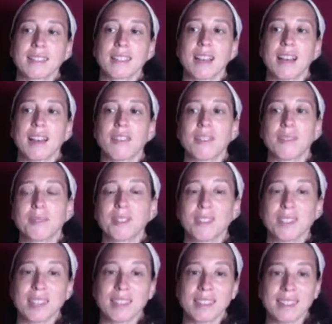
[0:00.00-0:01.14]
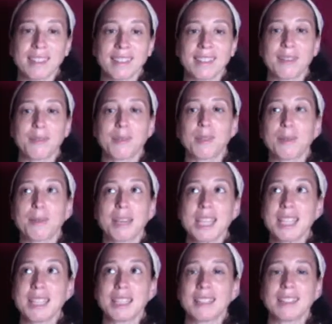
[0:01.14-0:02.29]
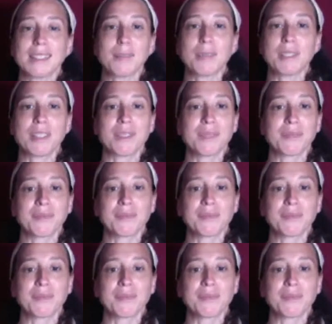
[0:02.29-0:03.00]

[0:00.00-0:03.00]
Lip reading: I would appreciate that. That would be amazing. Up to you.